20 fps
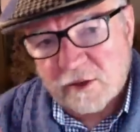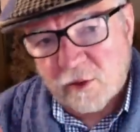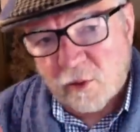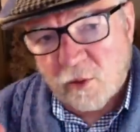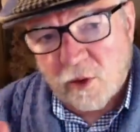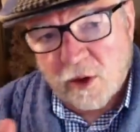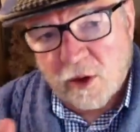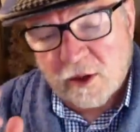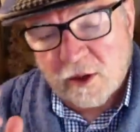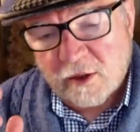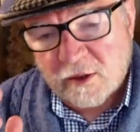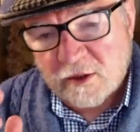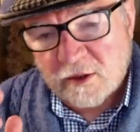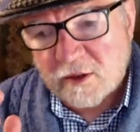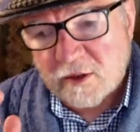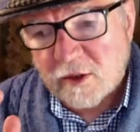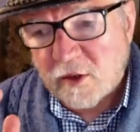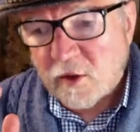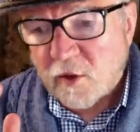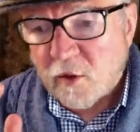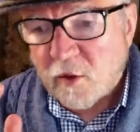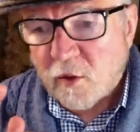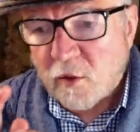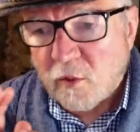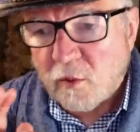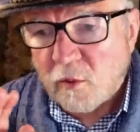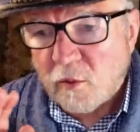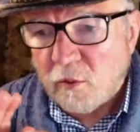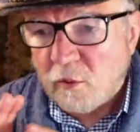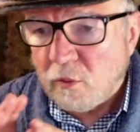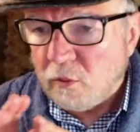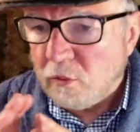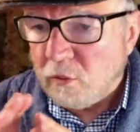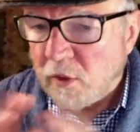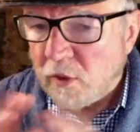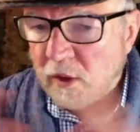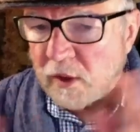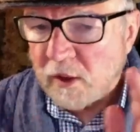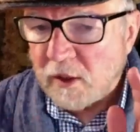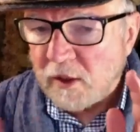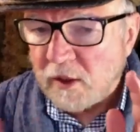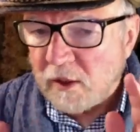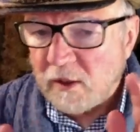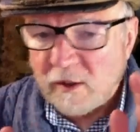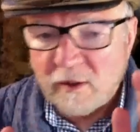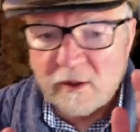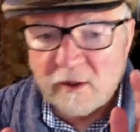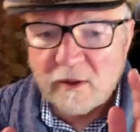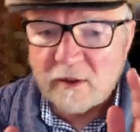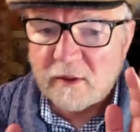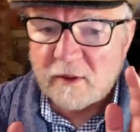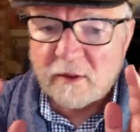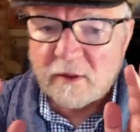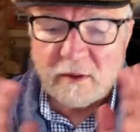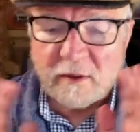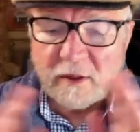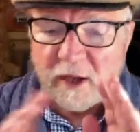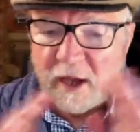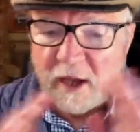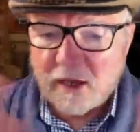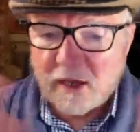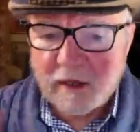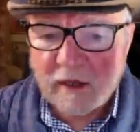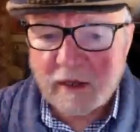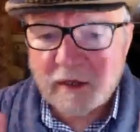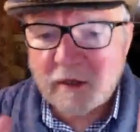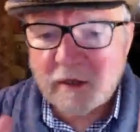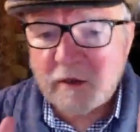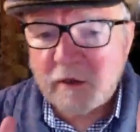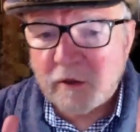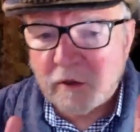the watch really had nothing to